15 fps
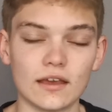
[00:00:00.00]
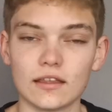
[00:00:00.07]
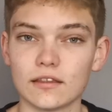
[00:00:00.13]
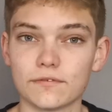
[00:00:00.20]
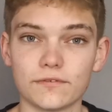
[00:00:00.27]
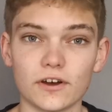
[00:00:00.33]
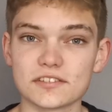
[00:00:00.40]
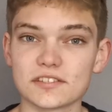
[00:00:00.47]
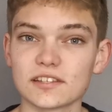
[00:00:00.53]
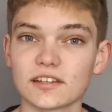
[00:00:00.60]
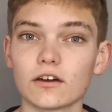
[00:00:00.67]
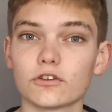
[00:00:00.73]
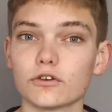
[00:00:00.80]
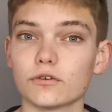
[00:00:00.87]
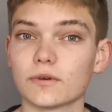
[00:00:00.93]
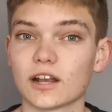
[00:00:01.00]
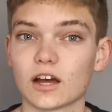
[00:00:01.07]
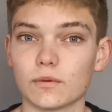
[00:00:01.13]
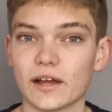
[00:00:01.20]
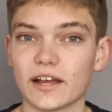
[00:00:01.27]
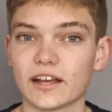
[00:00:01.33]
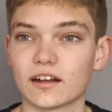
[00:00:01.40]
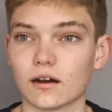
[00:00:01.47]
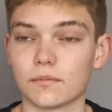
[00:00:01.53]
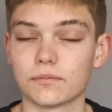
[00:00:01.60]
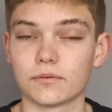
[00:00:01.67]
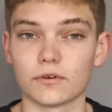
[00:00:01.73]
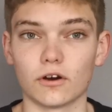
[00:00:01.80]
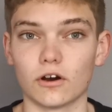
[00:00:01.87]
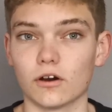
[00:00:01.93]
The first thing I'll do when I wake
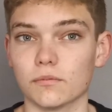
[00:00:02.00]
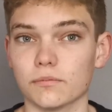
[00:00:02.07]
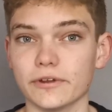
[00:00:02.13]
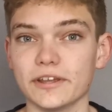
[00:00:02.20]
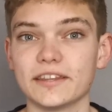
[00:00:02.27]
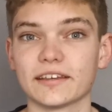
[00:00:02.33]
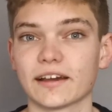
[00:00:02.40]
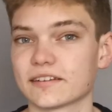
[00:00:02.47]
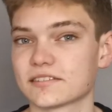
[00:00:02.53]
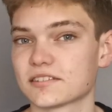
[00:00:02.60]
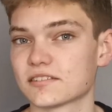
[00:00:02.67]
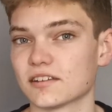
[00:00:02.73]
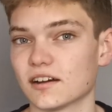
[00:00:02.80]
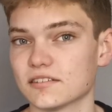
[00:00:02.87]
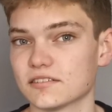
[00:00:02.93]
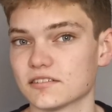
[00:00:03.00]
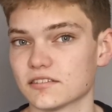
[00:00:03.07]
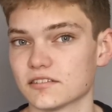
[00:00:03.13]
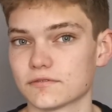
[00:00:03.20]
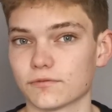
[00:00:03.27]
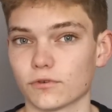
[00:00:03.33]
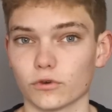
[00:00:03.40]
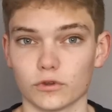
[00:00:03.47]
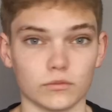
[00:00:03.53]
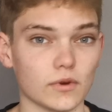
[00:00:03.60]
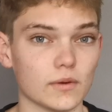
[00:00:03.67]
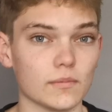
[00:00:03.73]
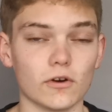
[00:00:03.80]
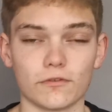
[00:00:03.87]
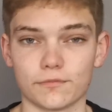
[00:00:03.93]
up are breathing exercises for the
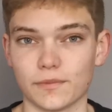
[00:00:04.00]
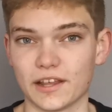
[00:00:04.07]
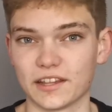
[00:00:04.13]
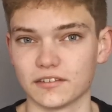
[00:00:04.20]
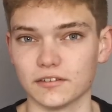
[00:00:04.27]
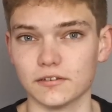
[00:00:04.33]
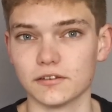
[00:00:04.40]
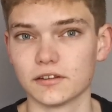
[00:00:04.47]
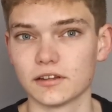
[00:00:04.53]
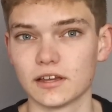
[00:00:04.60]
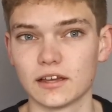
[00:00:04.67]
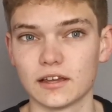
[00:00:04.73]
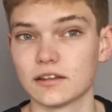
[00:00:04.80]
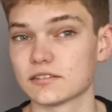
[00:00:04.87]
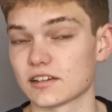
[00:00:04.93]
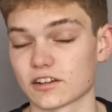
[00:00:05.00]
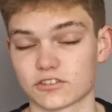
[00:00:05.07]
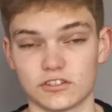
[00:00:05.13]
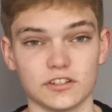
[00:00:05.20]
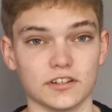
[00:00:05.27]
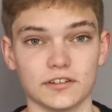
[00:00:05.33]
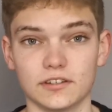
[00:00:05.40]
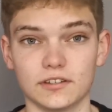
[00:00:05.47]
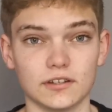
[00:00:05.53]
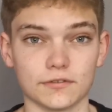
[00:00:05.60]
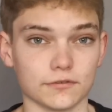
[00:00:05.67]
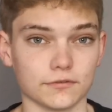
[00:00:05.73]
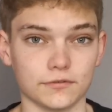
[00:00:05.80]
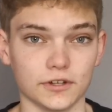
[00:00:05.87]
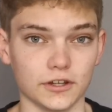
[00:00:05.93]
Wim Hof method. It's actually a
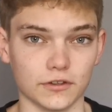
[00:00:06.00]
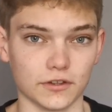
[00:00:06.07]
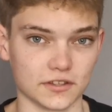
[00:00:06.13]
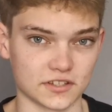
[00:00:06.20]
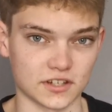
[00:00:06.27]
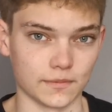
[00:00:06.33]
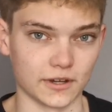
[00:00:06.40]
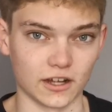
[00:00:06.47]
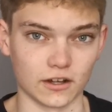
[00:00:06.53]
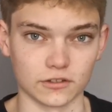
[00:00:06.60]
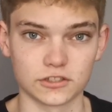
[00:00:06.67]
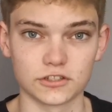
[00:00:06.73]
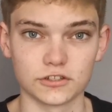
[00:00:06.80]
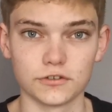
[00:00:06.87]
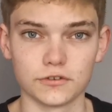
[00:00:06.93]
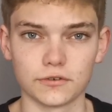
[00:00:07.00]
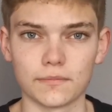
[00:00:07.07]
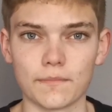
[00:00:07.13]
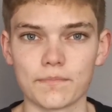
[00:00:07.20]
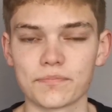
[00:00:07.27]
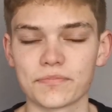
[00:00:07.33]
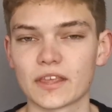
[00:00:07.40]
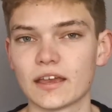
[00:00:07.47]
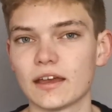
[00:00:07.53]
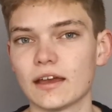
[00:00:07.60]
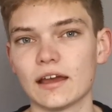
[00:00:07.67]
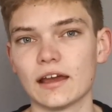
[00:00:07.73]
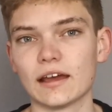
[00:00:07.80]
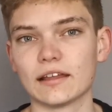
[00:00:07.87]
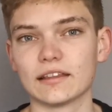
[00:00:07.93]
different video that's coming out soon.
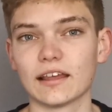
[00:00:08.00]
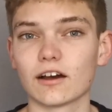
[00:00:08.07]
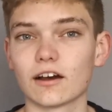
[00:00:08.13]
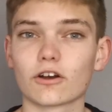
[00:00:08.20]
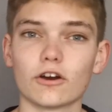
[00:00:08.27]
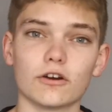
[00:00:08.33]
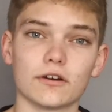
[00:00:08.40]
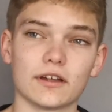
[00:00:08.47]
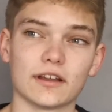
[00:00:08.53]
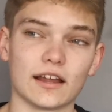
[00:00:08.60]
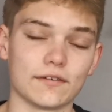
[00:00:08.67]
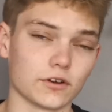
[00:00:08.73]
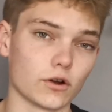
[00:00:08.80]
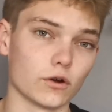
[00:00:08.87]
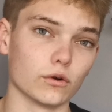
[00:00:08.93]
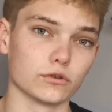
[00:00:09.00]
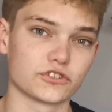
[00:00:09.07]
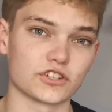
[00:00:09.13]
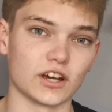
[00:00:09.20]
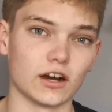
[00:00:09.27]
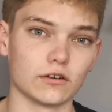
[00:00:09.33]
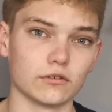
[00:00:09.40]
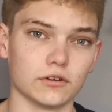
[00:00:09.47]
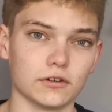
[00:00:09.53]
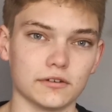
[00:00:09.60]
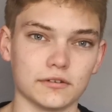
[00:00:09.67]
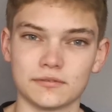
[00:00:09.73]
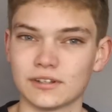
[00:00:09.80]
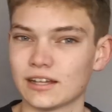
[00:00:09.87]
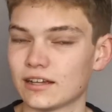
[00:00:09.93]
Then I'll go and have a cold shower
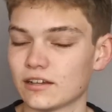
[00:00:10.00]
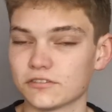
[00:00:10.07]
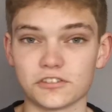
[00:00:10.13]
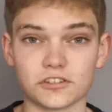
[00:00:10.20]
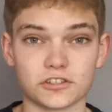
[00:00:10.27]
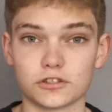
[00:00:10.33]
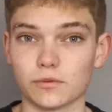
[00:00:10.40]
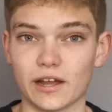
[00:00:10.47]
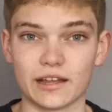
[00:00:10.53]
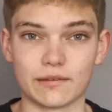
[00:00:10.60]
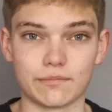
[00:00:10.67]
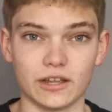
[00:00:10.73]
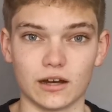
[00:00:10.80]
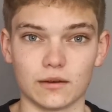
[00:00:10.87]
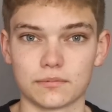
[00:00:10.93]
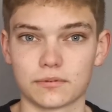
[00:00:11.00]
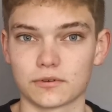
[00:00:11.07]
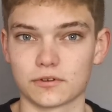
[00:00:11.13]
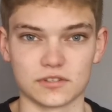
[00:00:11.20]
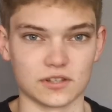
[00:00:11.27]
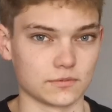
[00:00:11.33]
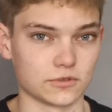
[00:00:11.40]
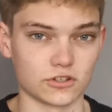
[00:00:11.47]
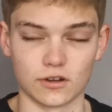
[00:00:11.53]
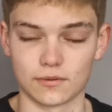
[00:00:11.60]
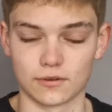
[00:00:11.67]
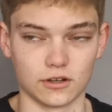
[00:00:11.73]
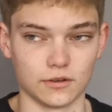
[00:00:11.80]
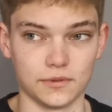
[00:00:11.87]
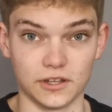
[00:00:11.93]
just to wake me up, because I'm sure I'm
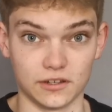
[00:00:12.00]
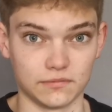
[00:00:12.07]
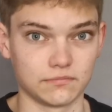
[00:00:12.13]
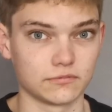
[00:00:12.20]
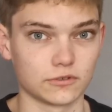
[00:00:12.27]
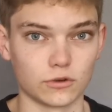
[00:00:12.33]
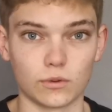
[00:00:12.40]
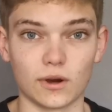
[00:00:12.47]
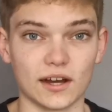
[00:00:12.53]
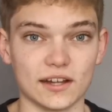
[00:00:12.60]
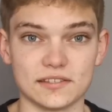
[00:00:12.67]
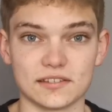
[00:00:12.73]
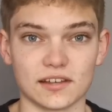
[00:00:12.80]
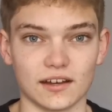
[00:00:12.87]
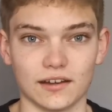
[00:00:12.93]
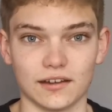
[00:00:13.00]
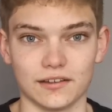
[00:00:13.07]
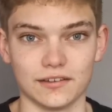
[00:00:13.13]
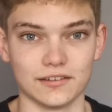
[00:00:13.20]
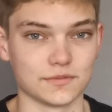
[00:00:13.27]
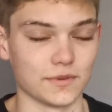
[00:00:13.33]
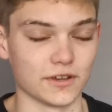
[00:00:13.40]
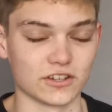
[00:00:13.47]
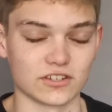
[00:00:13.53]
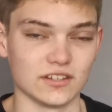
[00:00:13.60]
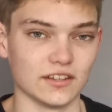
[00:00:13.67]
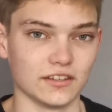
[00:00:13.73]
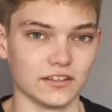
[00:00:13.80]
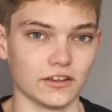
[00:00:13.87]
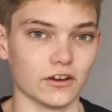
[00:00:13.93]
going to be quite tired, especially
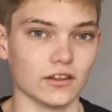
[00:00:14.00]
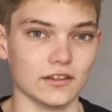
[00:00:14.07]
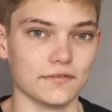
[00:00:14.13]
in the early